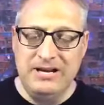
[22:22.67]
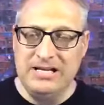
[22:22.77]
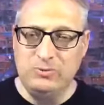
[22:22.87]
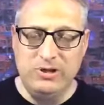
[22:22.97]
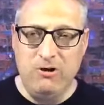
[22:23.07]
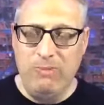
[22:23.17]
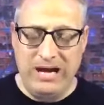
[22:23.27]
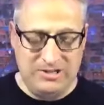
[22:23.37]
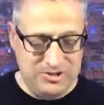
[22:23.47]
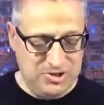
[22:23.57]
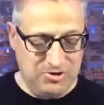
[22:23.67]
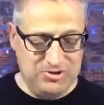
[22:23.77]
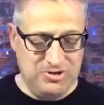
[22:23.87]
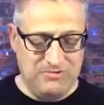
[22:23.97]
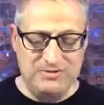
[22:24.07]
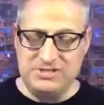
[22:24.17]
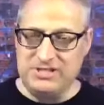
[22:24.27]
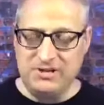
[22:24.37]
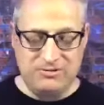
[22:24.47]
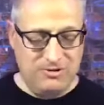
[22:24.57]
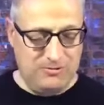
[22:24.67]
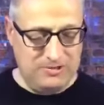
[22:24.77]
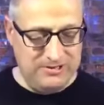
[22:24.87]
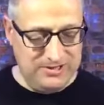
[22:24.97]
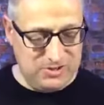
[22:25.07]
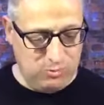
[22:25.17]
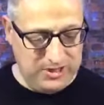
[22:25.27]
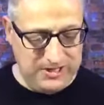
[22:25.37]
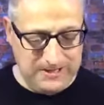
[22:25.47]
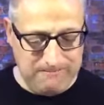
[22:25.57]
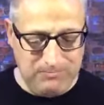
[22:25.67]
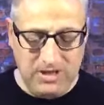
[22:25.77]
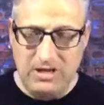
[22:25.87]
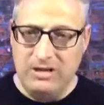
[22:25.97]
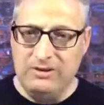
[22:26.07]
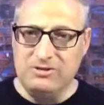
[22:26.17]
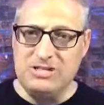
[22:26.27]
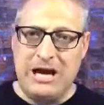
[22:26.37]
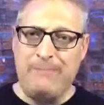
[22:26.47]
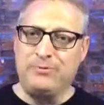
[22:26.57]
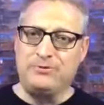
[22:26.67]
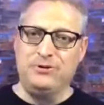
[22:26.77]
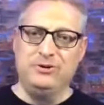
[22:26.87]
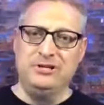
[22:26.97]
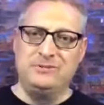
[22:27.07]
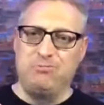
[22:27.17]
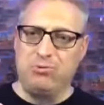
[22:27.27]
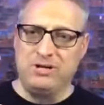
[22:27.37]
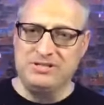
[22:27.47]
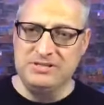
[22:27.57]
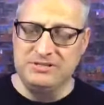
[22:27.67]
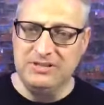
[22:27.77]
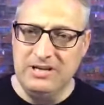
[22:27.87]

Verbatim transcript: As we go back to church services here locally this weekend, there's opportunities present.